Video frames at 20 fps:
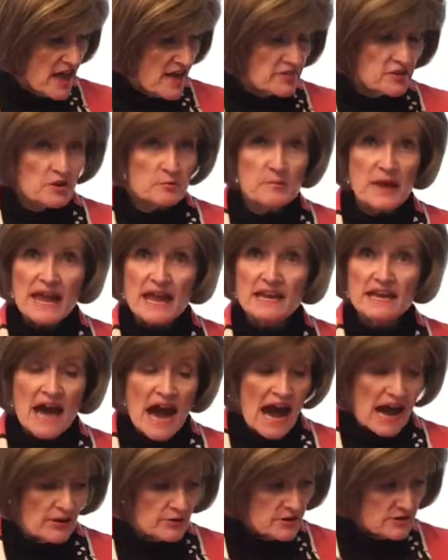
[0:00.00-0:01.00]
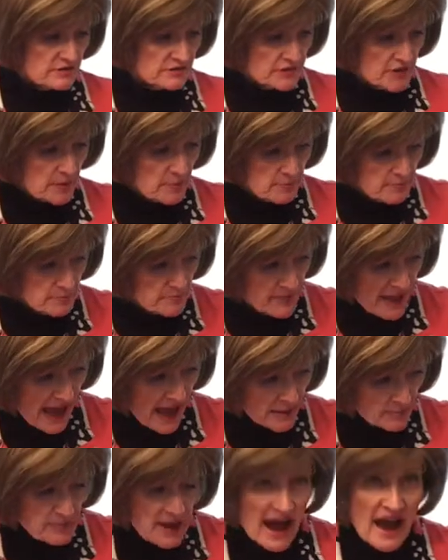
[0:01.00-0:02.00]
They're made out of the
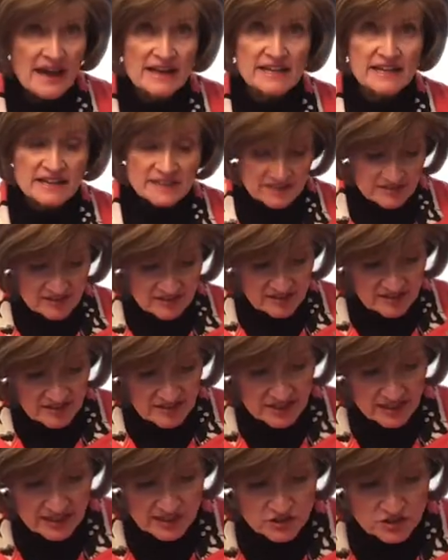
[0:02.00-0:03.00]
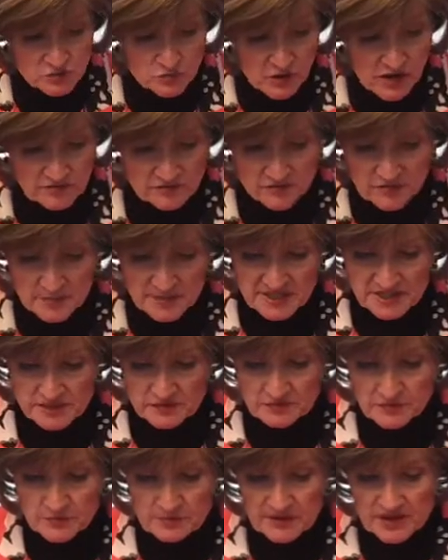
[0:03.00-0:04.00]
back pocket, each one from a
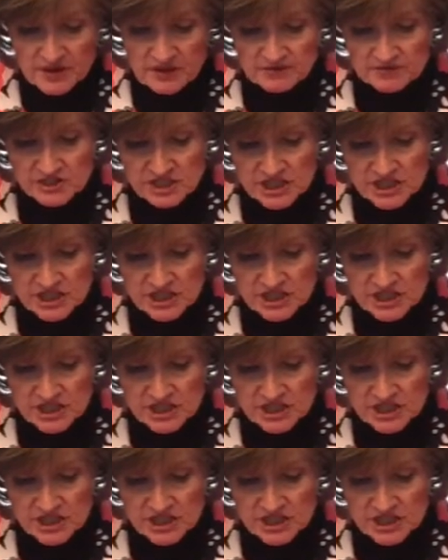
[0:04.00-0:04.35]
different pair of